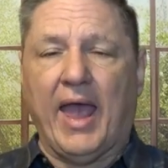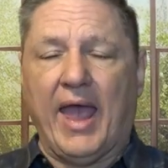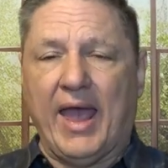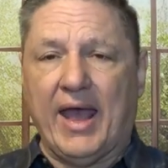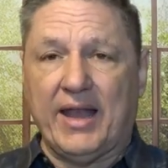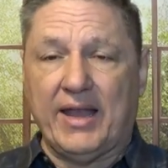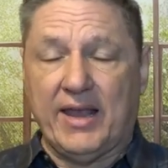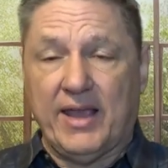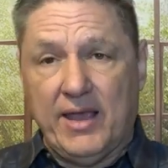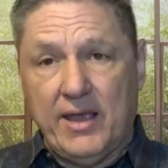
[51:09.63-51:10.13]

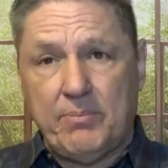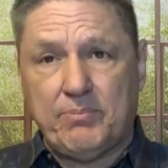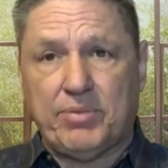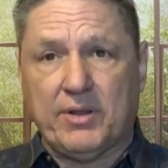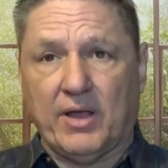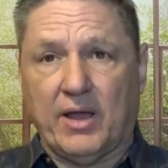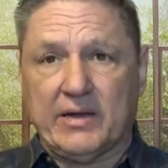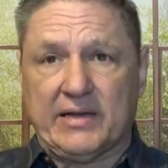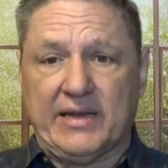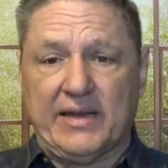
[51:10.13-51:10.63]
And he
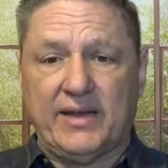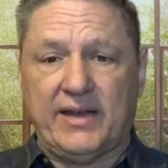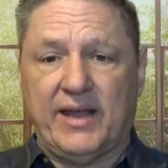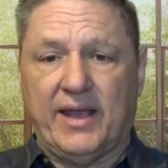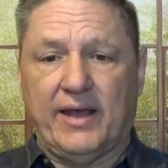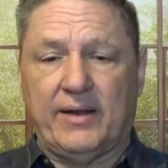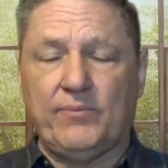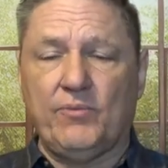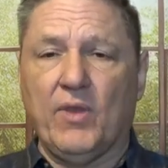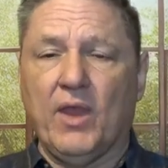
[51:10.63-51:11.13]
plugged it
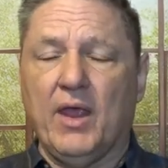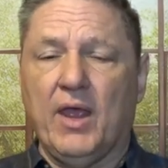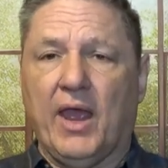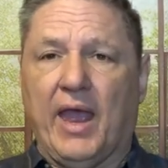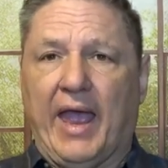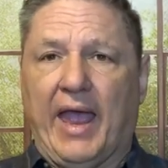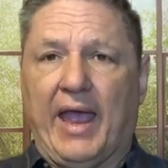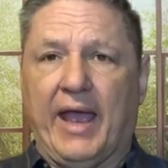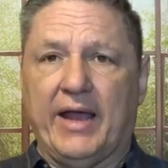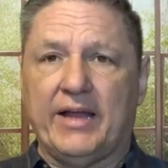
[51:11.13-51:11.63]
in,
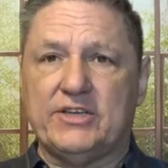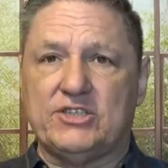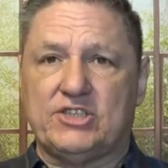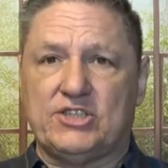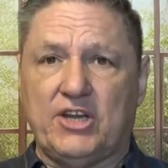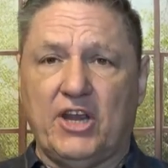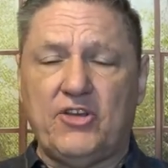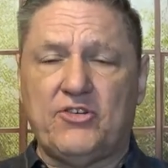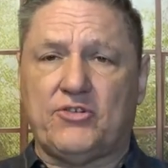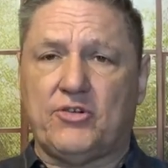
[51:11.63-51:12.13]
and
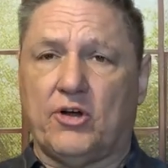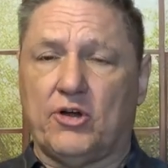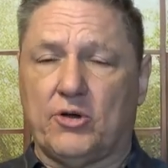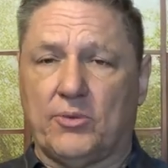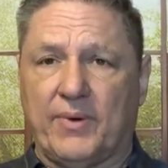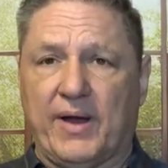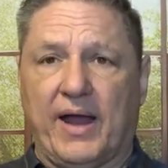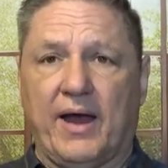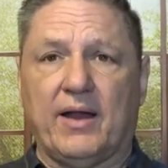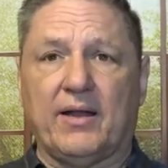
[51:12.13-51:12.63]
she turned
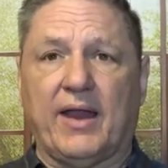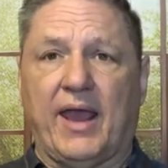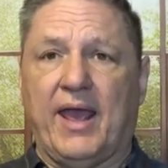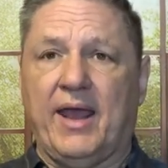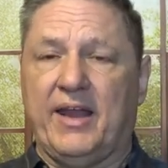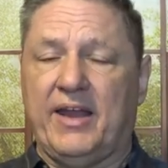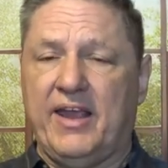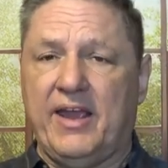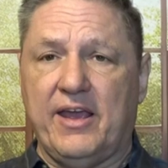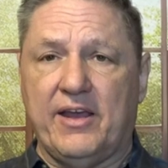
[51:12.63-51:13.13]
around,
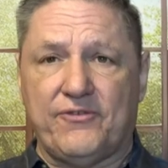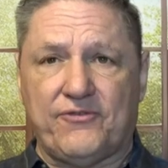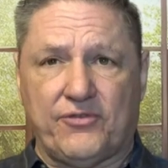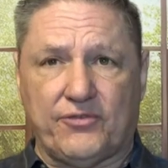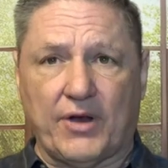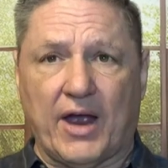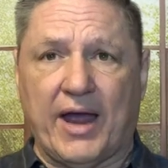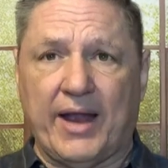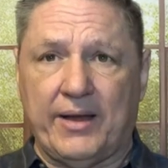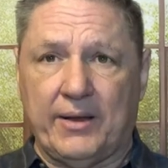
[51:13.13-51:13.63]
and he had
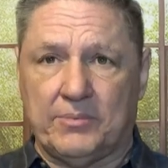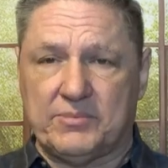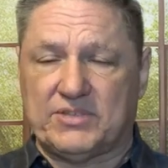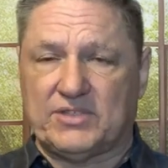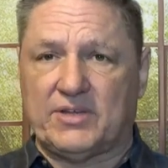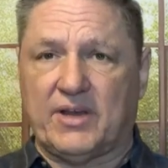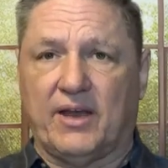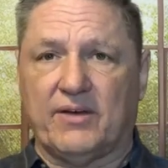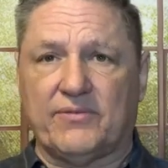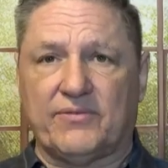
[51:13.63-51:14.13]
fried
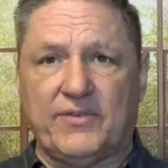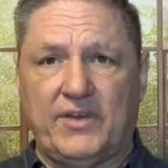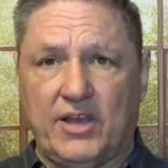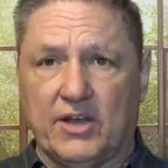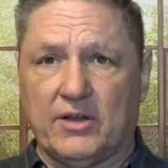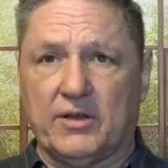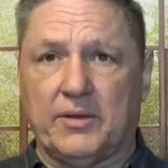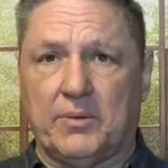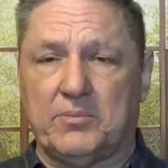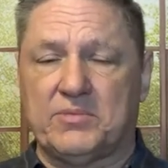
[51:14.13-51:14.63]
himself,
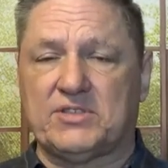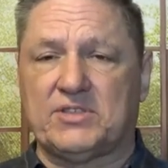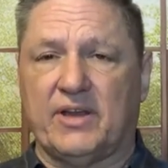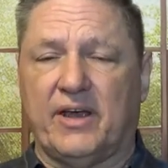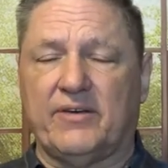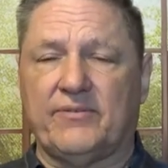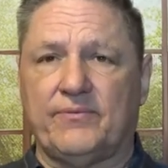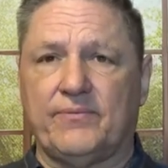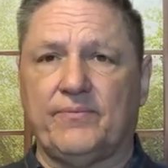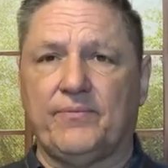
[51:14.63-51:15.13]
killed
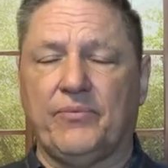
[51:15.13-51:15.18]
himself.